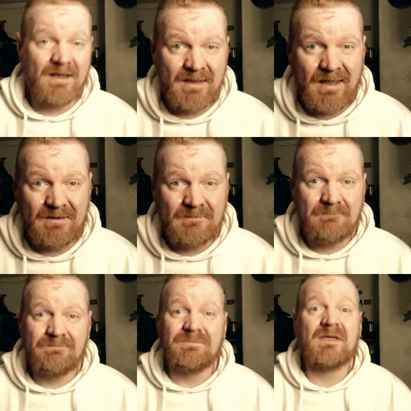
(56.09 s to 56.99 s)
Again,
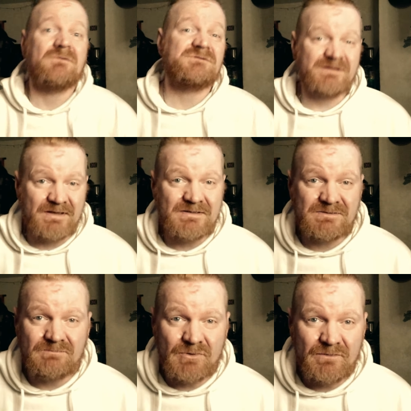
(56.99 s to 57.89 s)
it was a
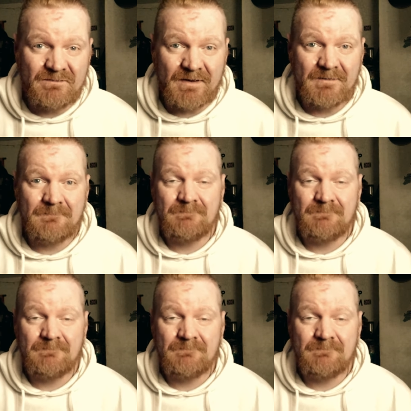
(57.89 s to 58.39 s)
decent movie.